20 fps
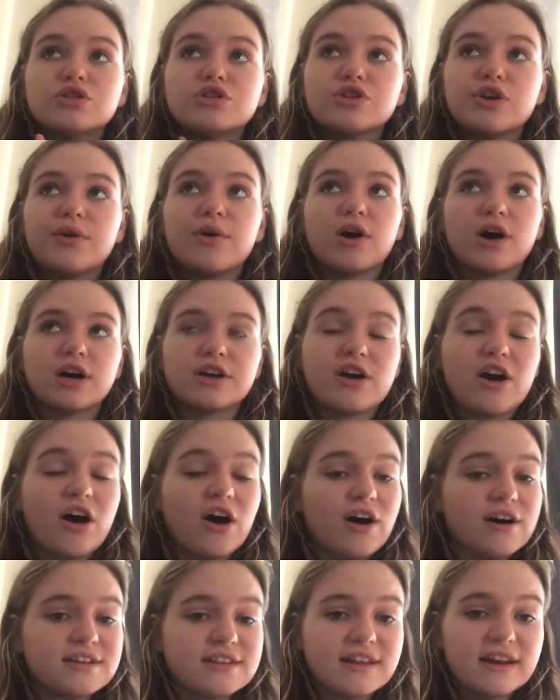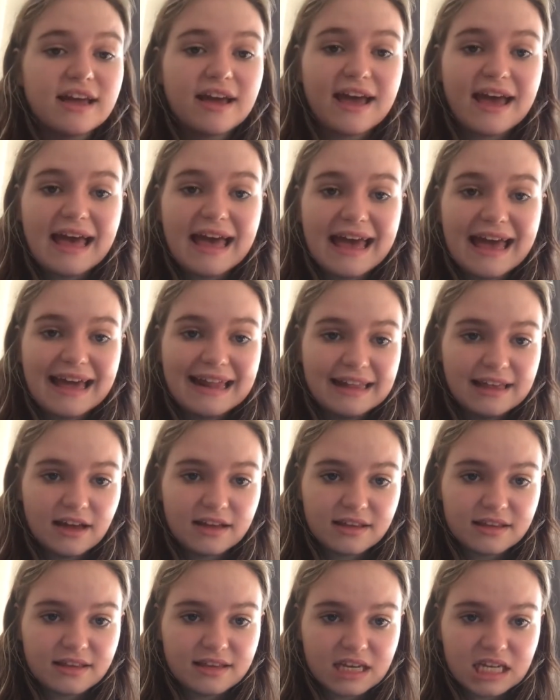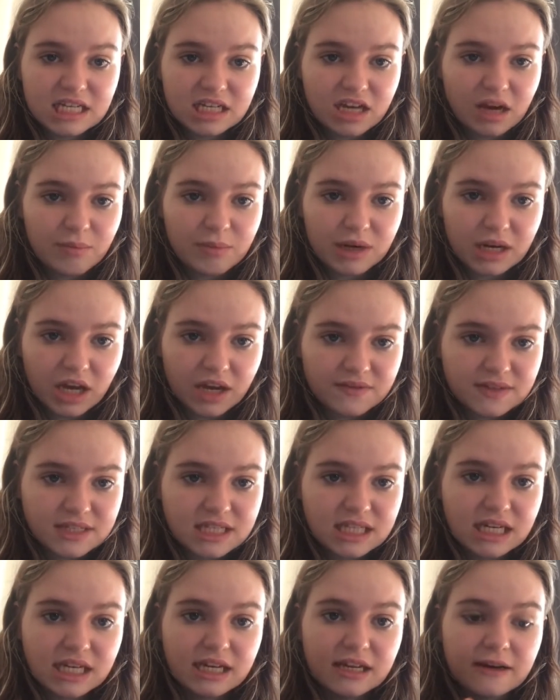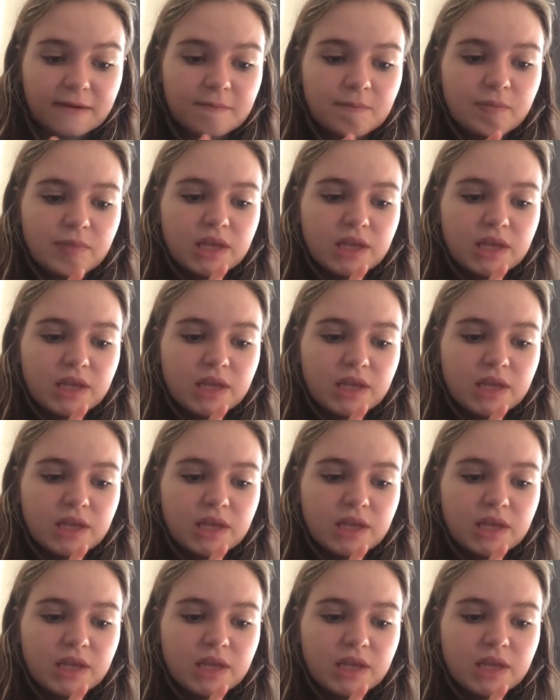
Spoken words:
hard, harder than any other theatre company I've seen,